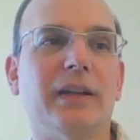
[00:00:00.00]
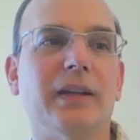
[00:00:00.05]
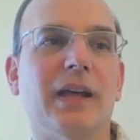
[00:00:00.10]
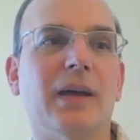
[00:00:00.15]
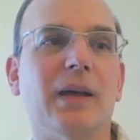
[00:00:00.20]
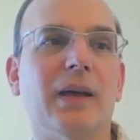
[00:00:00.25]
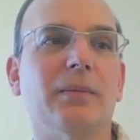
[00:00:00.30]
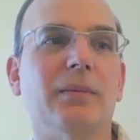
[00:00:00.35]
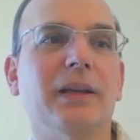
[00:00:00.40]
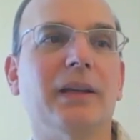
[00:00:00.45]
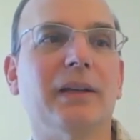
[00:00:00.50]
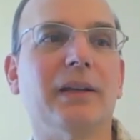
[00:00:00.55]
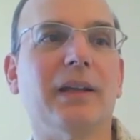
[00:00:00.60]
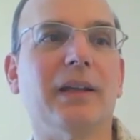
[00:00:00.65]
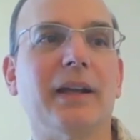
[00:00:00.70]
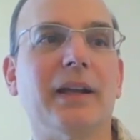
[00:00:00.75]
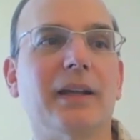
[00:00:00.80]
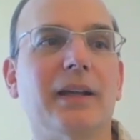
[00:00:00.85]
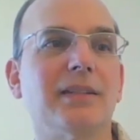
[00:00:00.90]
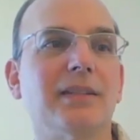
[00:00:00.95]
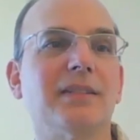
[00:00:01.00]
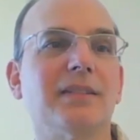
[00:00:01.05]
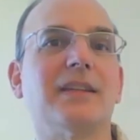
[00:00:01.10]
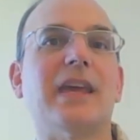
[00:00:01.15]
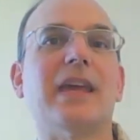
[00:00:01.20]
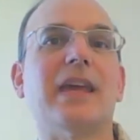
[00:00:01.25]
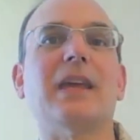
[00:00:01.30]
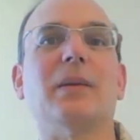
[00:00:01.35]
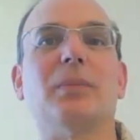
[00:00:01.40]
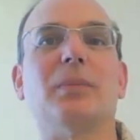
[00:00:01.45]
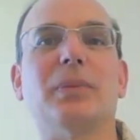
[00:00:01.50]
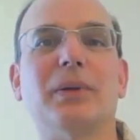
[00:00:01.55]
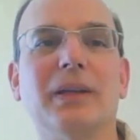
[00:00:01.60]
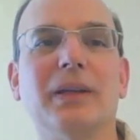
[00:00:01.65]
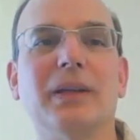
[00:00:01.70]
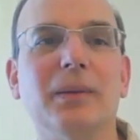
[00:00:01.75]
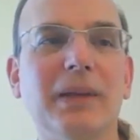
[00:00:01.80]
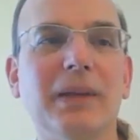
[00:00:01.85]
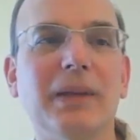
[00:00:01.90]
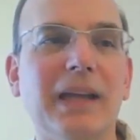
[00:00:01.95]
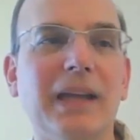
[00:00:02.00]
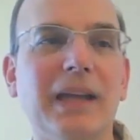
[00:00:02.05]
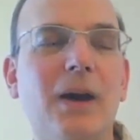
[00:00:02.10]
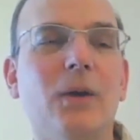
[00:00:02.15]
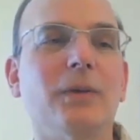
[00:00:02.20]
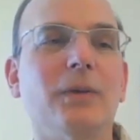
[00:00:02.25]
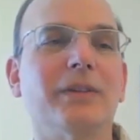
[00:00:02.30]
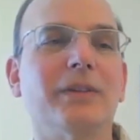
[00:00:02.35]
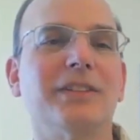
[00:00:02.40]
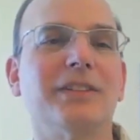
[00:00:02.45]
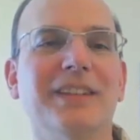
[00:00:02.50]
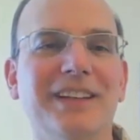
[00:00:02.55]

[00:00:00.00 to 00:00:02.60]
that meaning like escape, get me out.